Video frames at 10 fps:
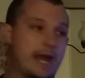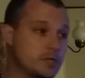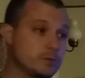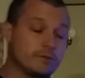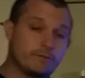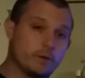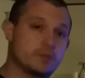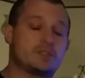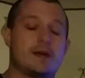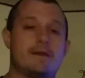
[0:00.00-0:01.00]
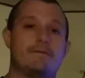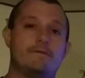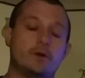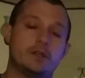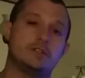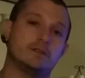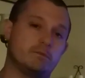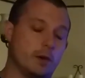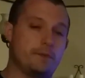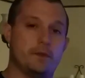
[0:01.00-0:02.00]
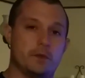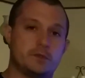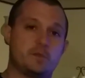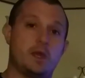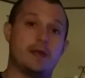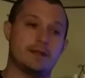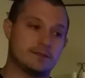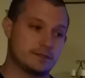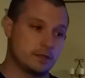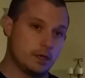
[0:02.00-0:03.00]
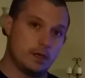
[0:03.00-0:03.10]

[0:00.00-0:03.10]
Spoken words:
actual first-time footage of both of those planets